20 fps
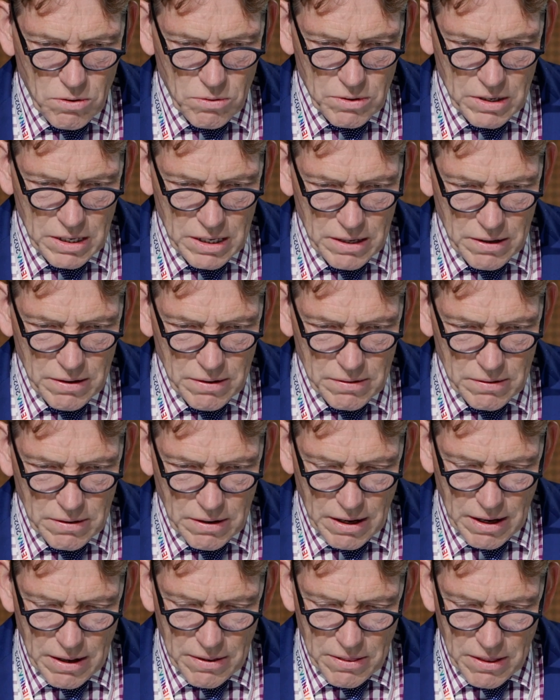row here,
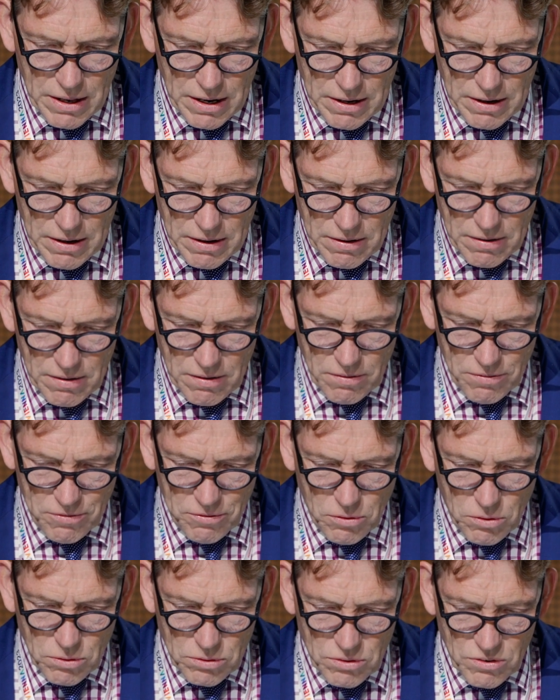and then
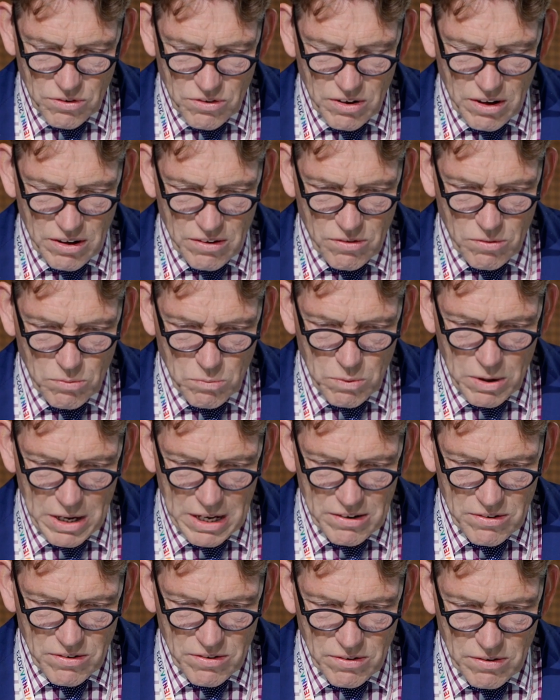4 to 6
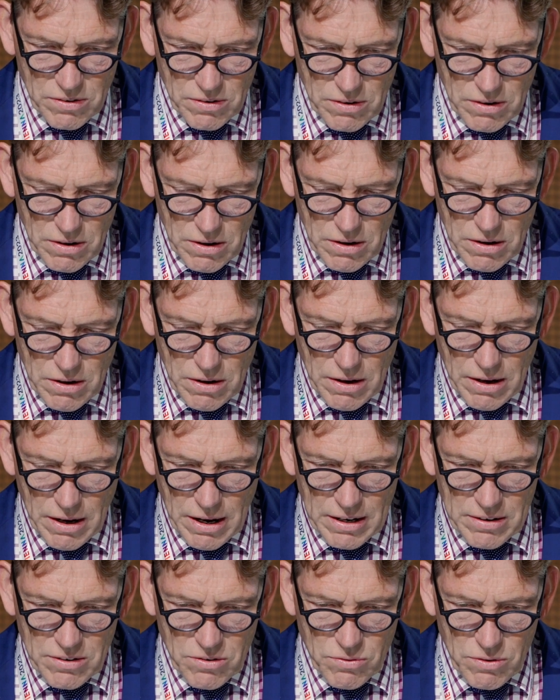weeks
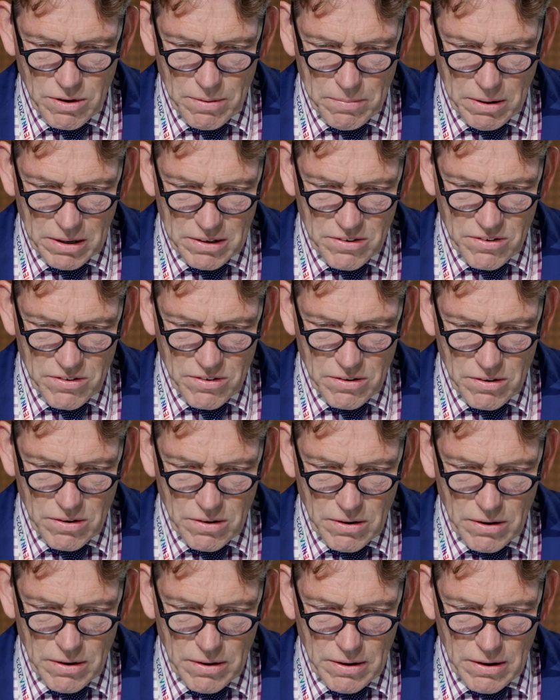and 3 months.
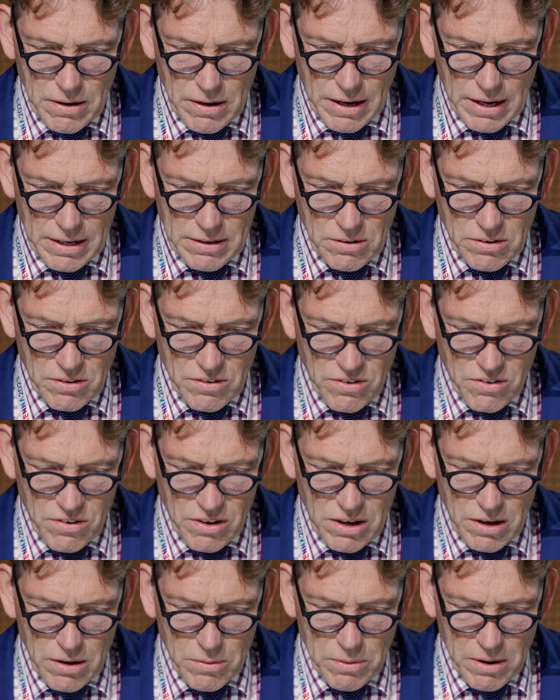And you can
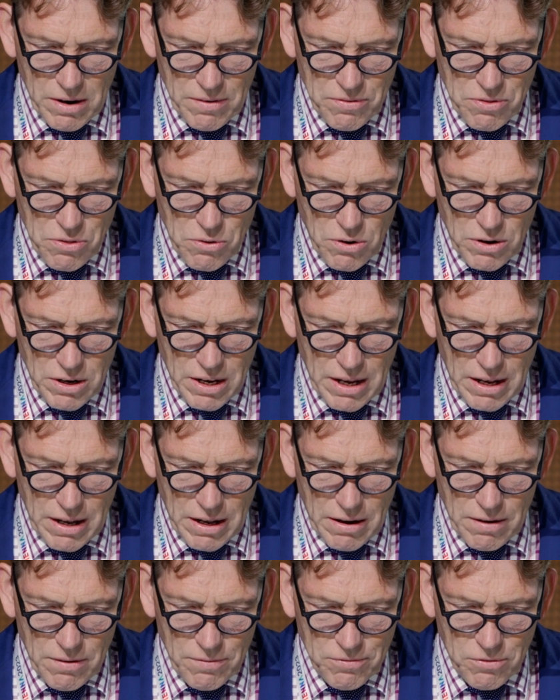see here we have
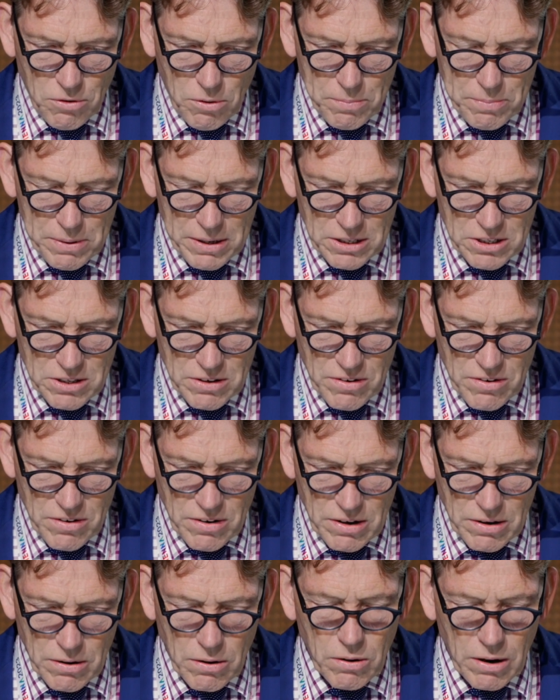34 patients
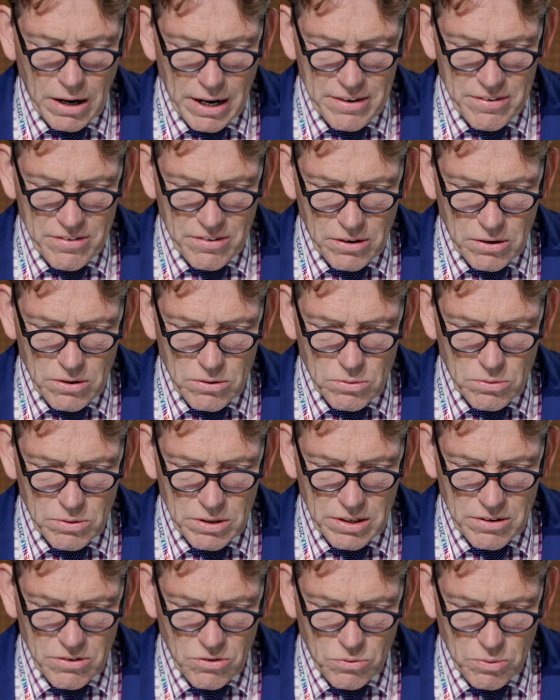in our eyes
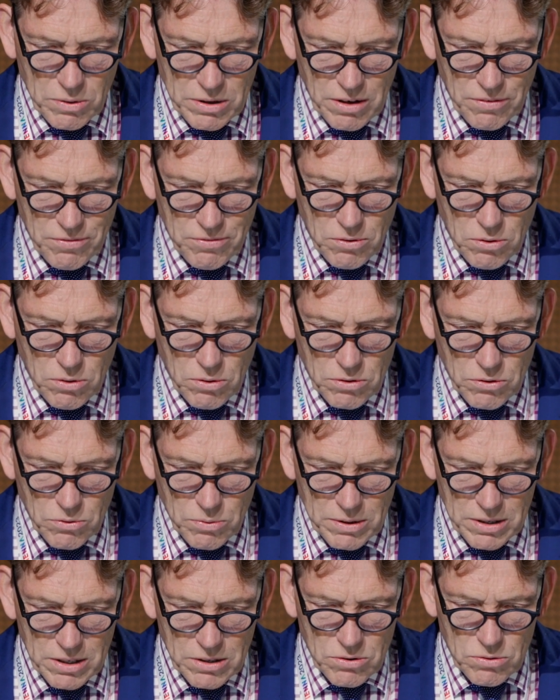included, 24,
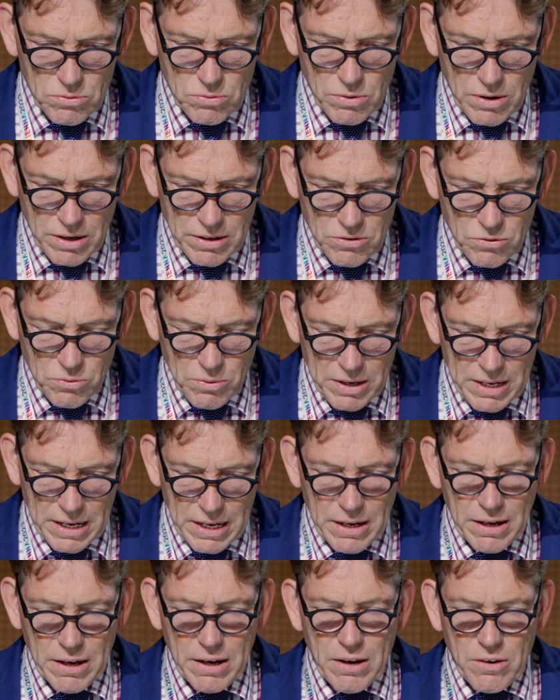22, and
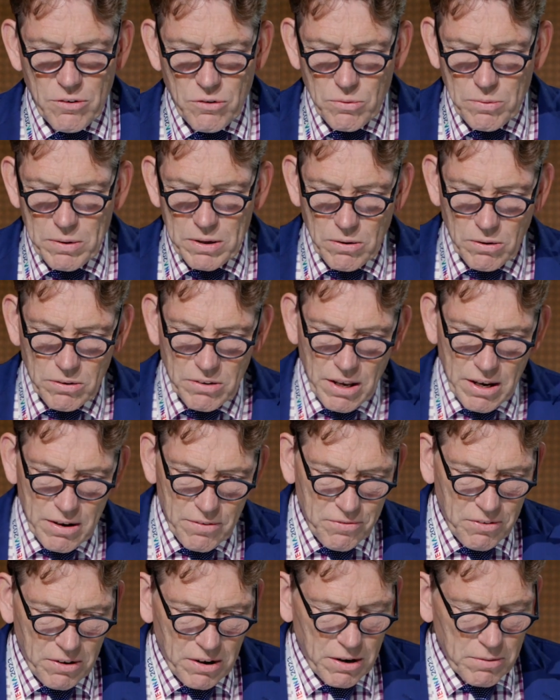20. So we're not
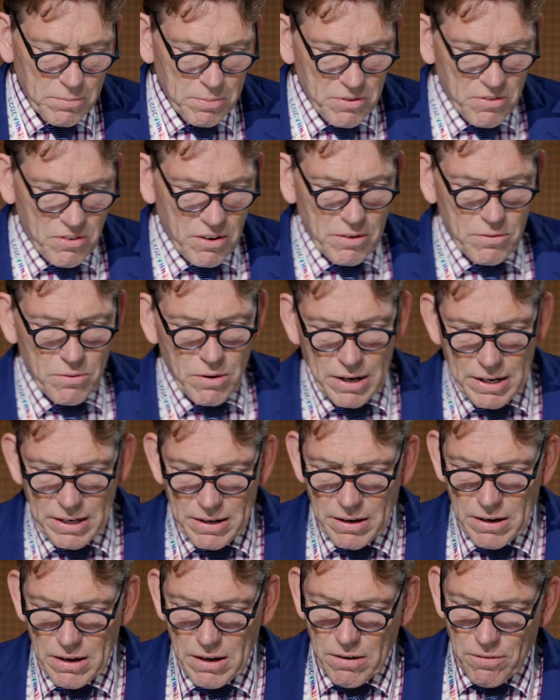yet 100%
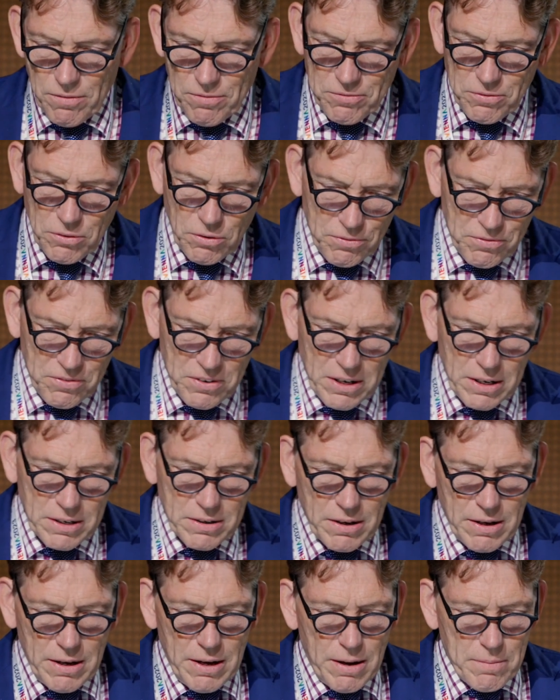right,
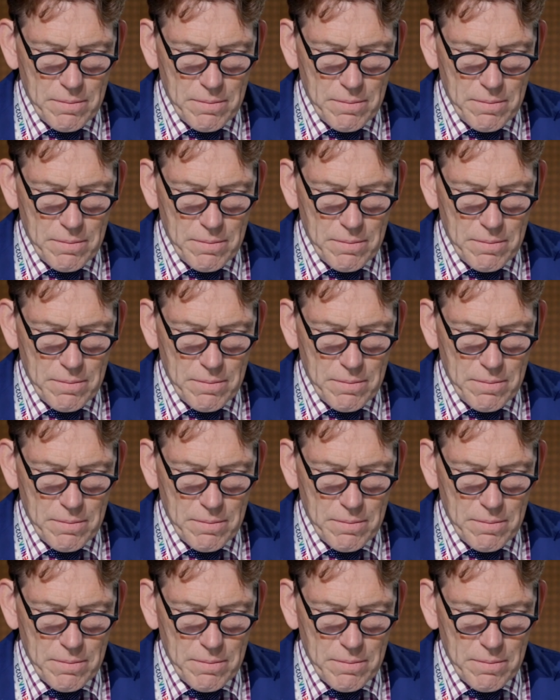fulfilled,